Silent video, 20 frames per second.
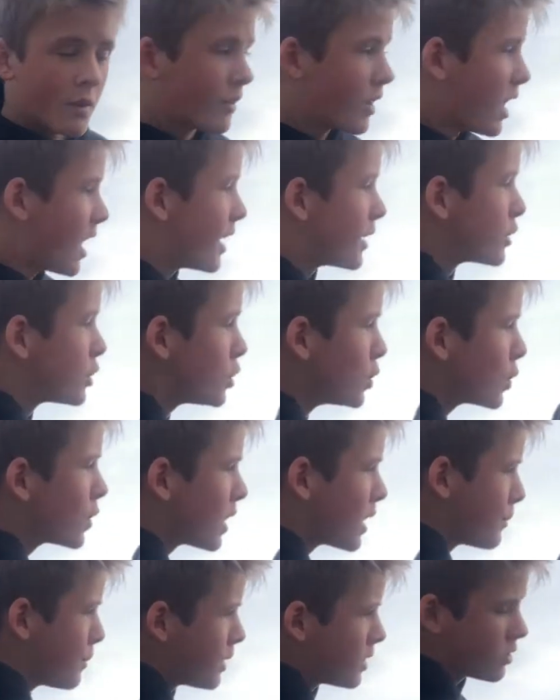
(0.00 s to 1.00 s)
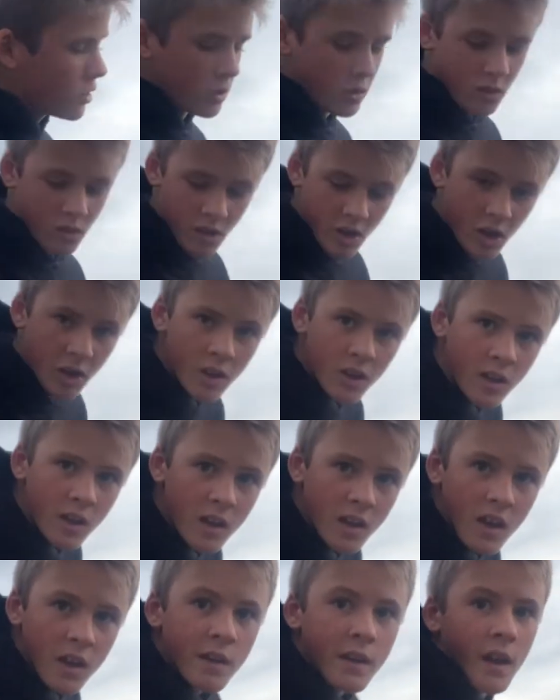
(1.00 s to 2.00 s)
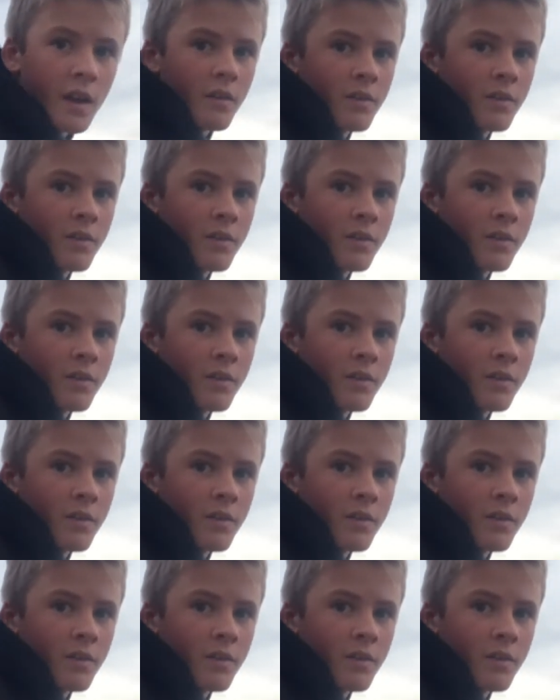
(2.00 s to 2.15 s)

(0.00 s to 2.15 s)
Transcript: got 2 clay pigeons down